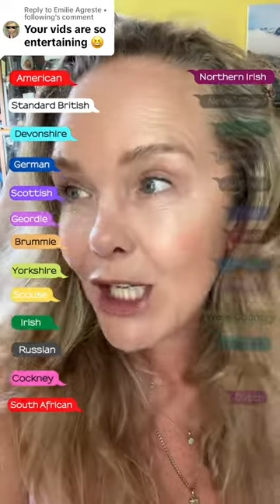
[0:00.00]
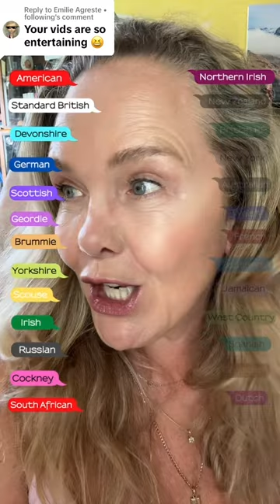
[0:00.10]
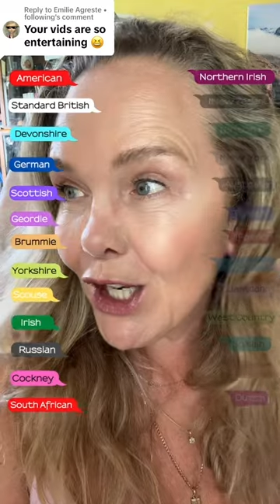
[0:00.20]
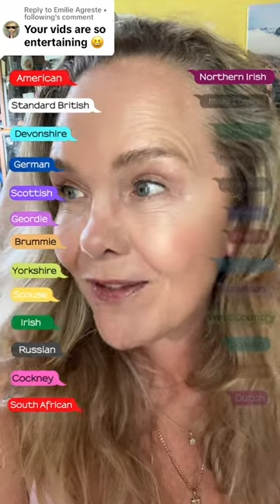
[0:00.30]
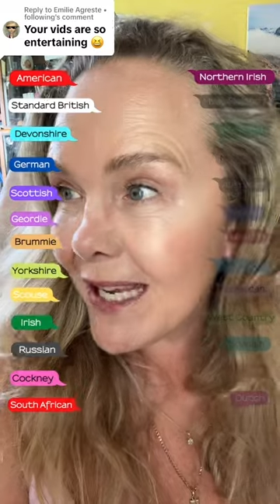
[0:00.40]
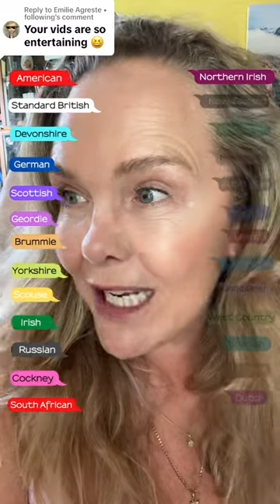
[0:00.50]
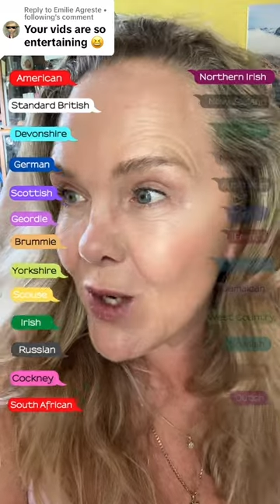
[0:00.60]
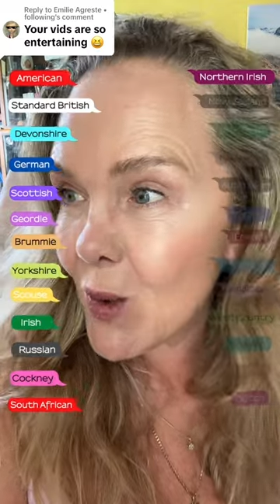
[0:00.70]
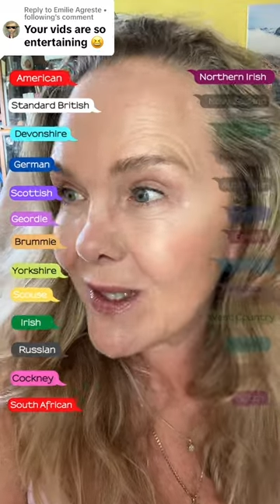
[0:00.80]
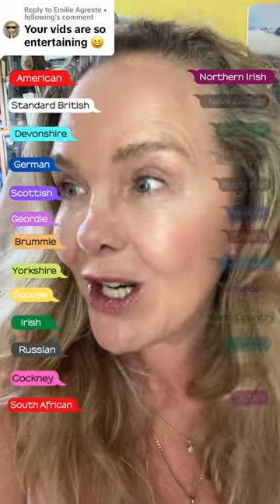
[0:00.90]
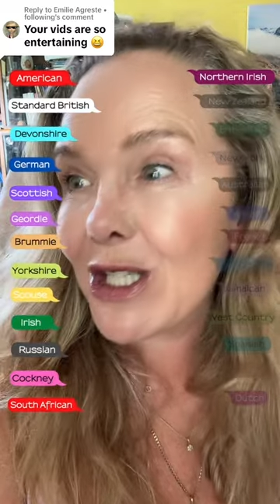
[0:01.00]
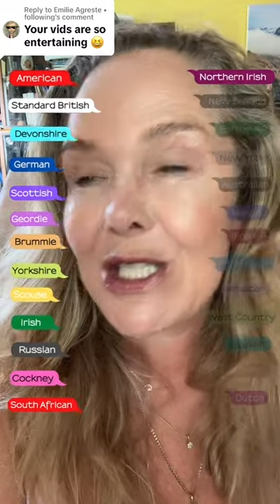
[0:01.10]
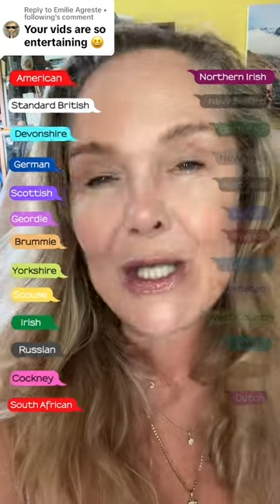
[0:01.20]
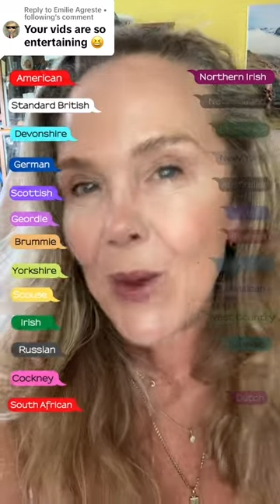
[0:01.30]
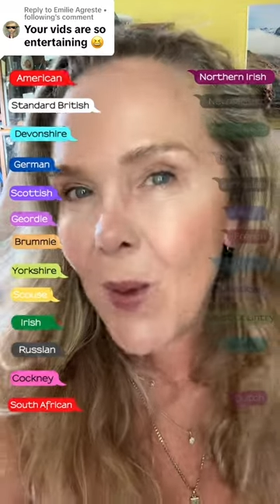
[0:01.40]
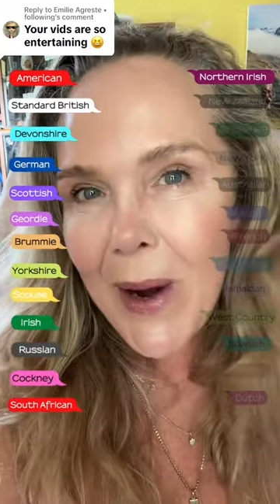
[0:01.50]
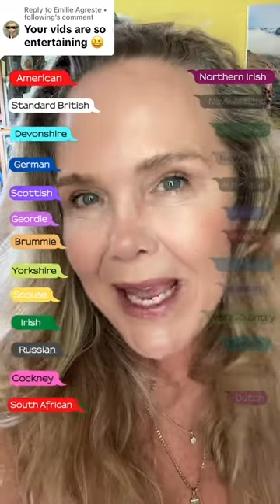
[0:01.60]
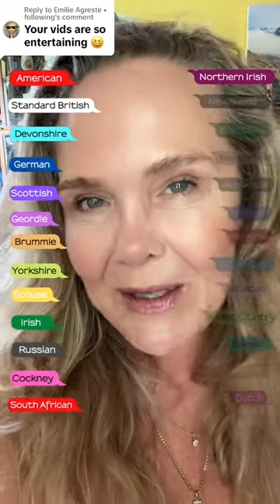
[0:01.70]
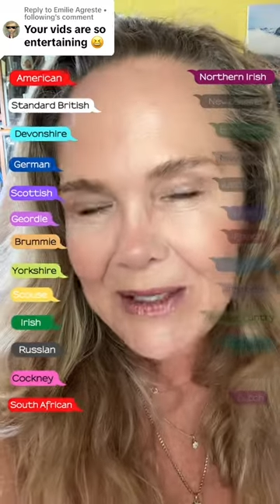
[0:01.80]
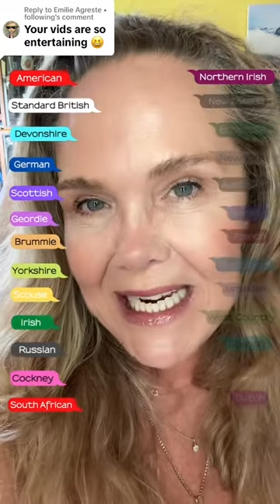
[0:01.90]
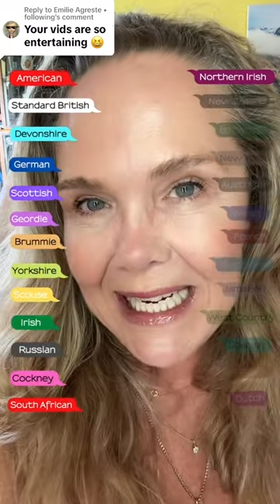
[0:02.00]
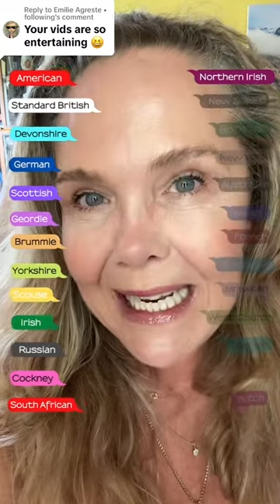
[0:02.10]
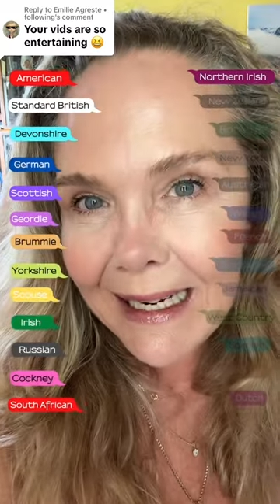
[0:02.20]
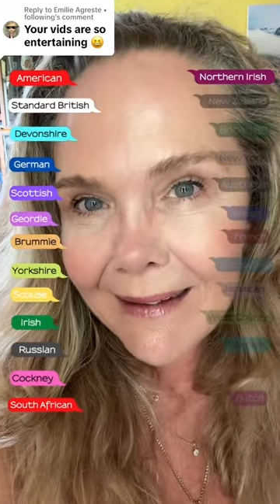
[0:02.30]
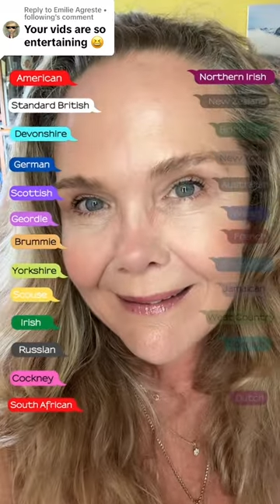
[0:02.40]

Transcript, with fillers: Your videos are so entertaining.